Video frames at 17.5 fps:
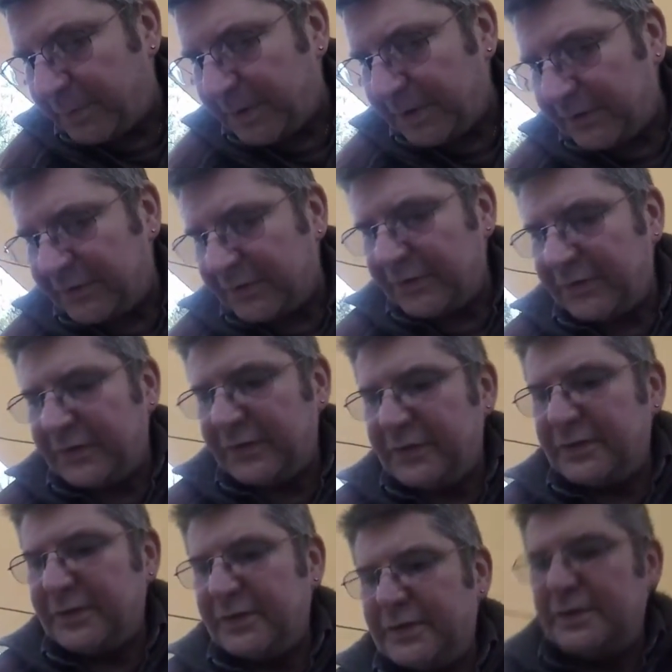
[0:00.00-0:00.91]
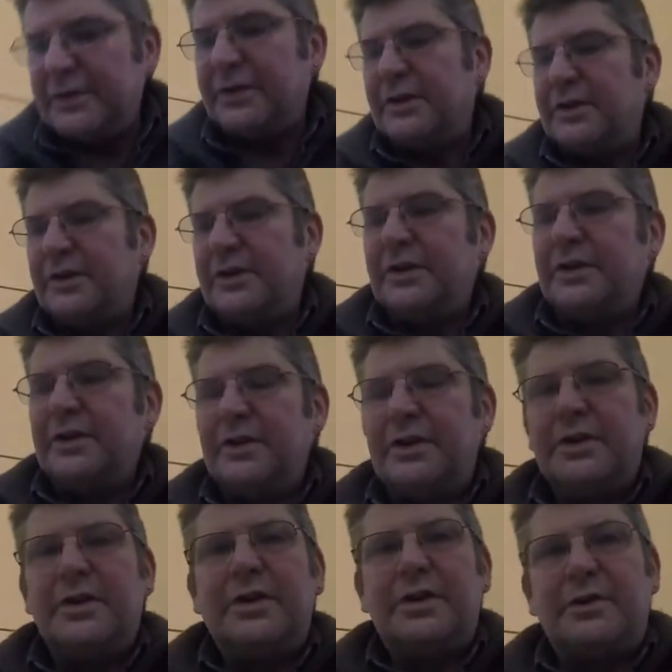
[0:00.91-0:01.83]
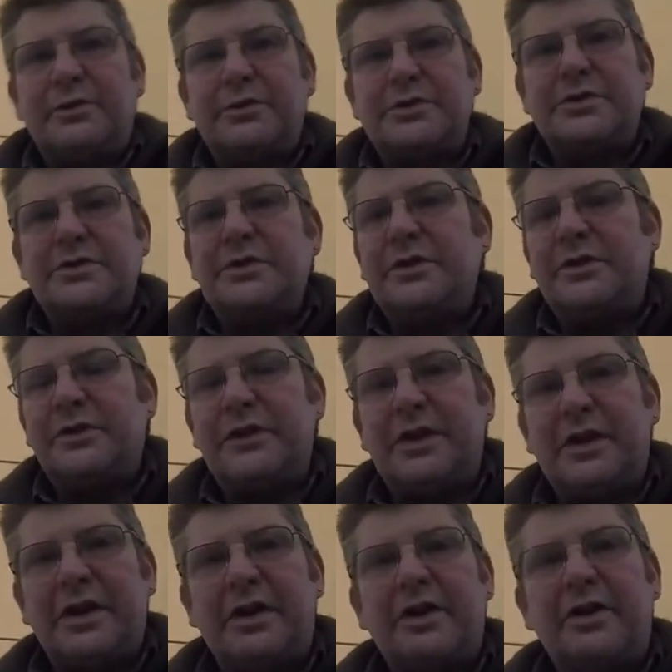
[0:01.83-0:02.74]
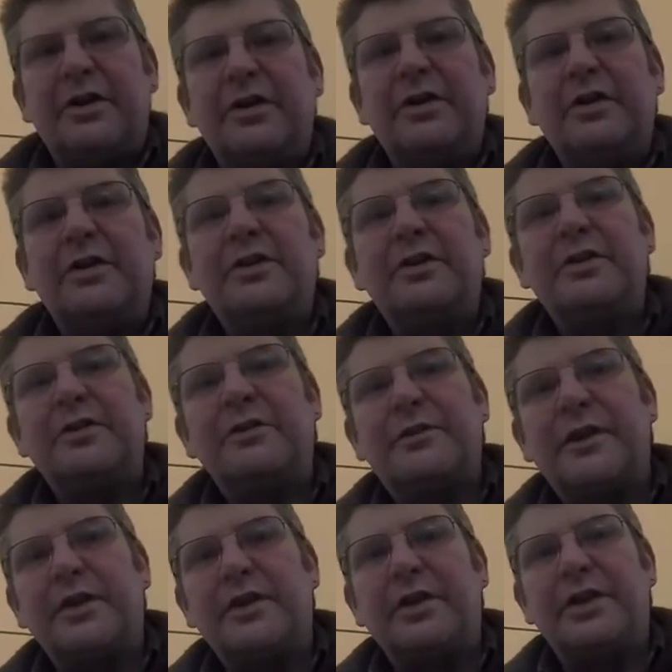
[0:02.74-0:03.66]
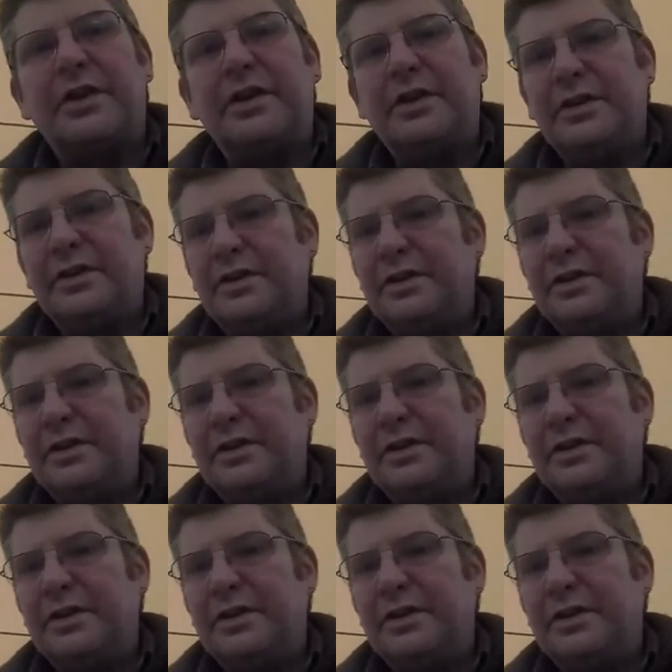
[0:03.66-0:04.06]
pieces, which you can see here, fairly